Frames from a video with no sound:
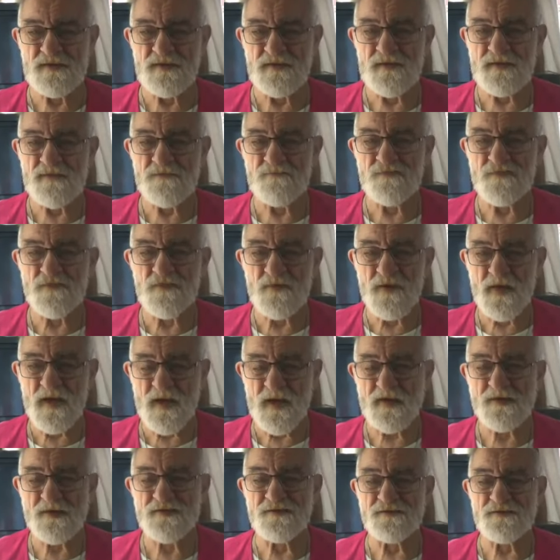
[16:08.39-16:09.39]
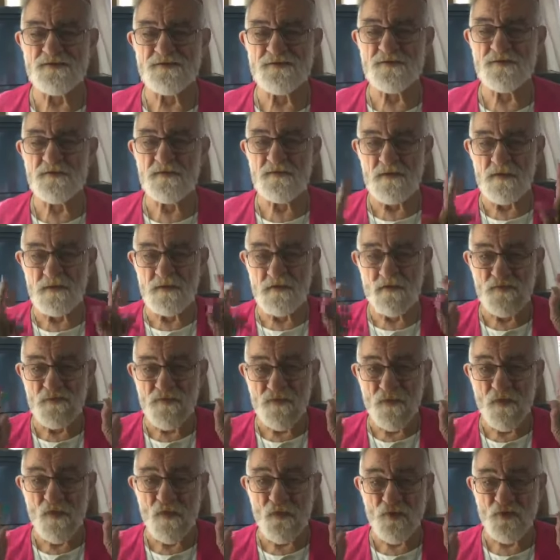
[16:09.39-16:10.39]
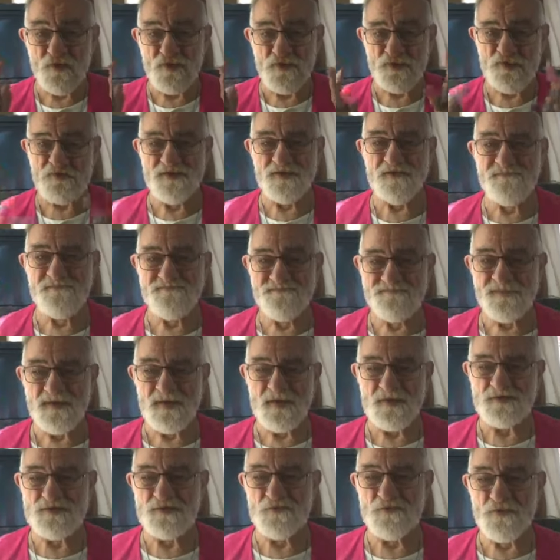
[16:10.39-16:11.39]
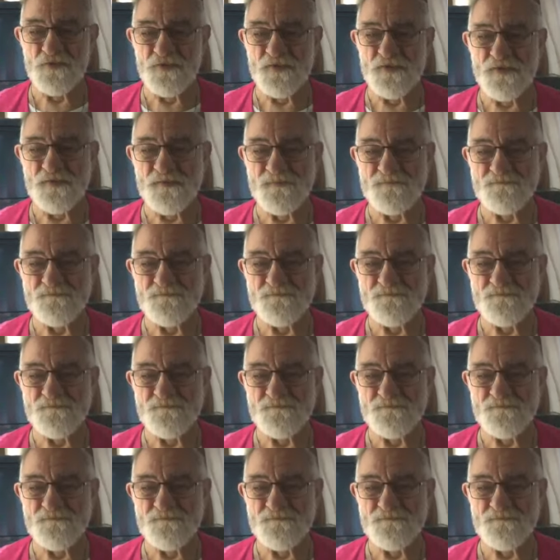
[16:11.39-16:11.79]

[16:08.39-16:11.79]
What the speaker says: if you hadn't fallen, as it were.